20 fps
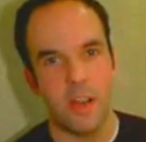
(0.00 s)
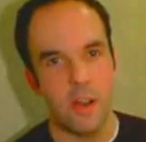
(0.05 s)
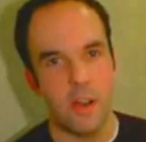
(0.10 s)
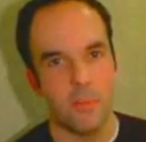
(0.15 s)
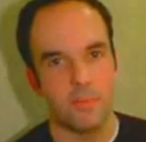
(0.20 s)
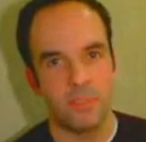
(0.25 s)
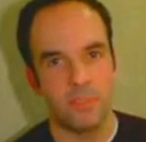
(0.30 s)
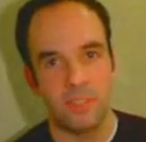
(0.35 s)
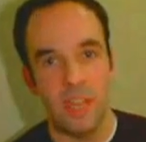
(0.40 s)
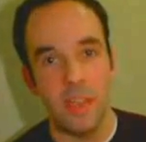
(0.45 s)

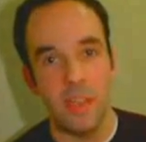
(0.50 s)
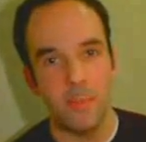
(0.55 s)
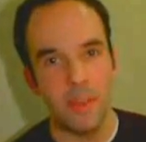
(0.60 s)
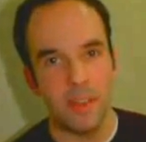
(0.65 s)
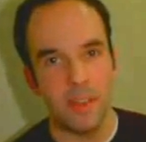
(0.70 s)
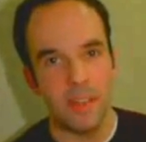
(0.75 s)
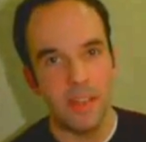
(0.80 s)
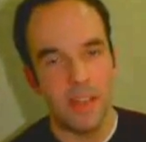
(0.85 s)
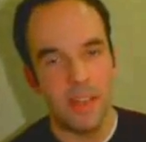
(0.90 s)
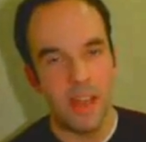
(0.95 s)

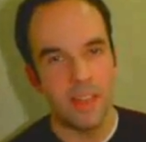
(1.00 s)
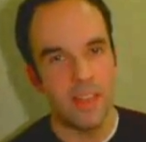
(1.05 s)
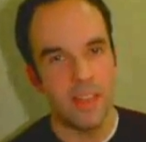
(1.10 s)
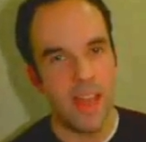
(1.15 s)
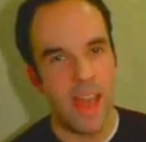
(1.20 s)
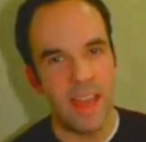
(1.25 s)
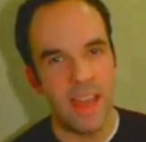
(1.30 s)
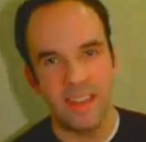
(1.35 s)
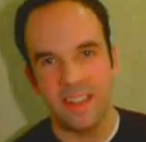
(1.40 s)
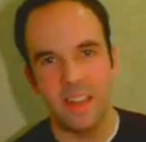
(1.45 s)
statement, and that
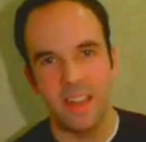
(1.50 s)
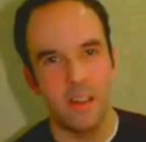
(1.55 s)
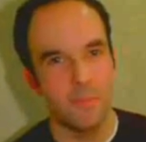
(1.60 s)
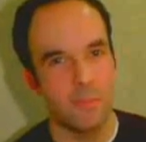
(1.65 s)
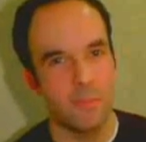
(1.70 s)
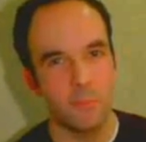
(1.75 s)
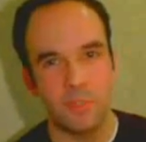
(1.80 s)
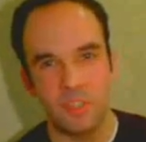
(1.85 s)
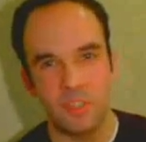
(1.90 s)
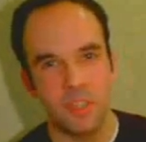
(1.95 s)
had to come
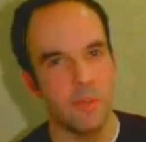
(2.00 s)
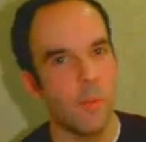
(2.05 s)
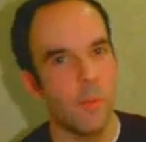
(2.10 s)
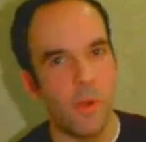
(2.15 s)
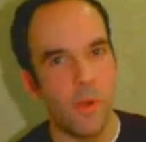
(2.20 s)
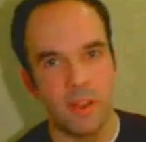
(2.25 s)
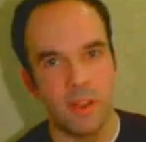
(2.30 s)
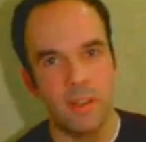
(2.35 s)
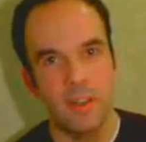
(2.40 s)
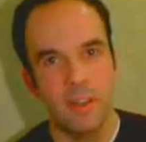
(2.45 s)
from somewhere.